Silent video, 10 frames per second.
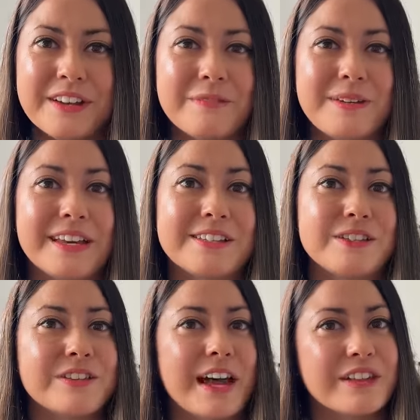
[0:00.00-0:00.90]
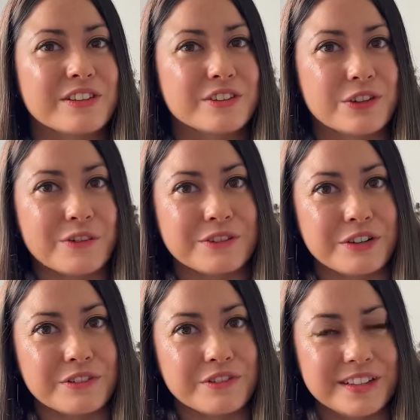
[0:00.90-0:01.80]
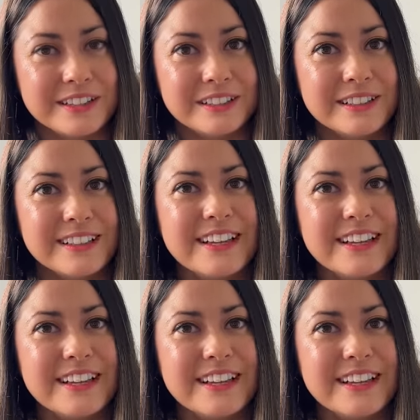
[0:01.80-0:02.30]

because you like the softer feel